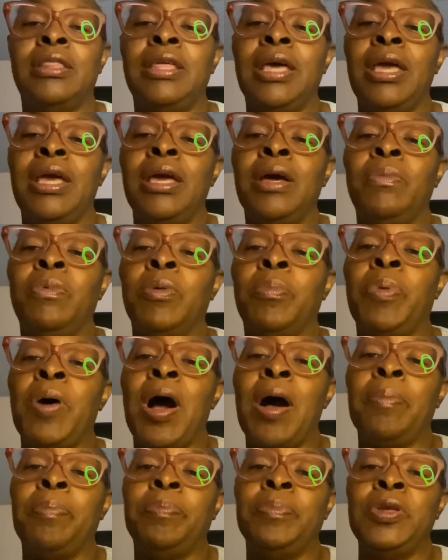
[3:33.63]
it will
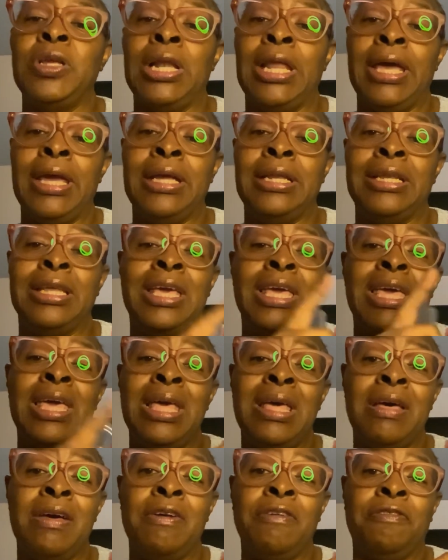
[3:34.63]
populate
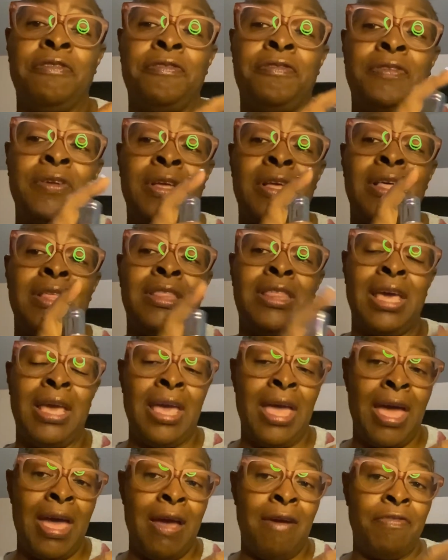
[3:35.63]
if
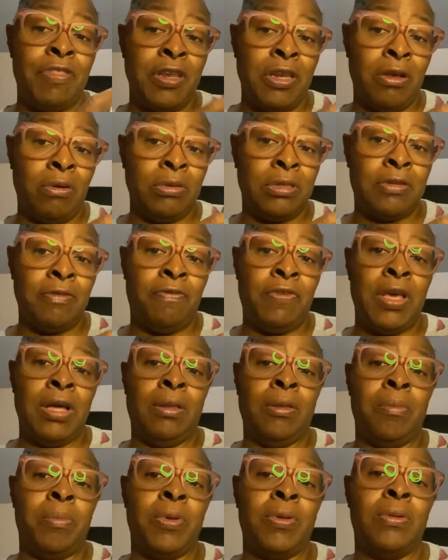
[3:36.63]
they have the notes
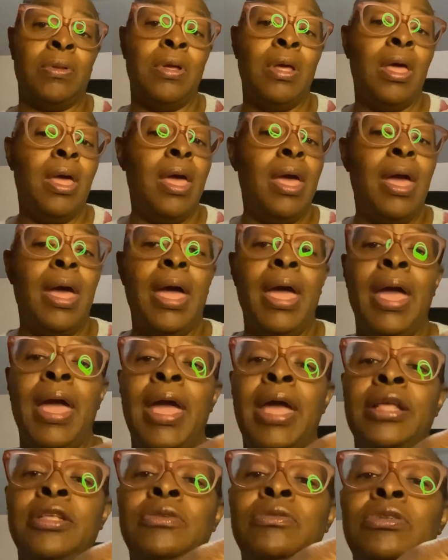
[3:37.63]
available.
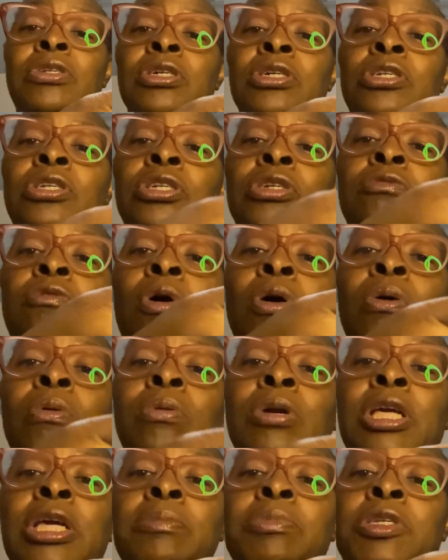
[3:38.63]
And you just
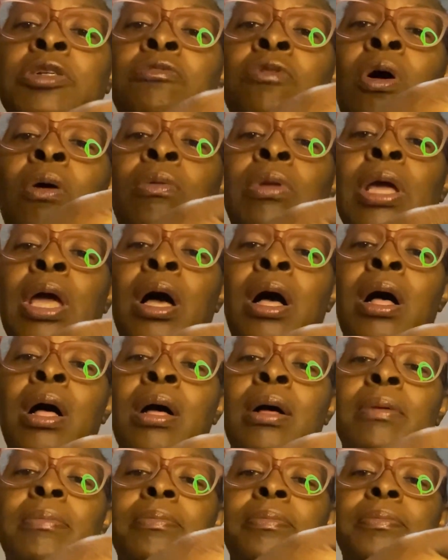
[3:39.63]
keep scrolling
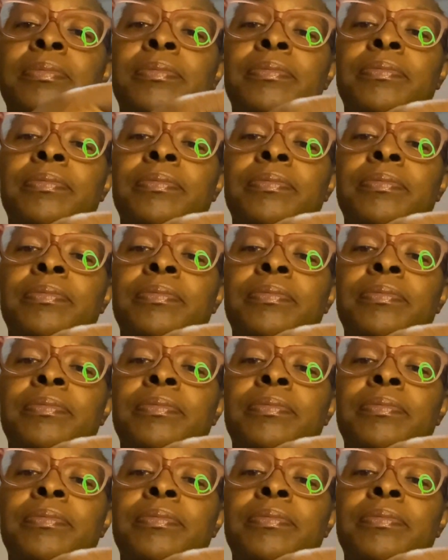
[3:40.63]
up,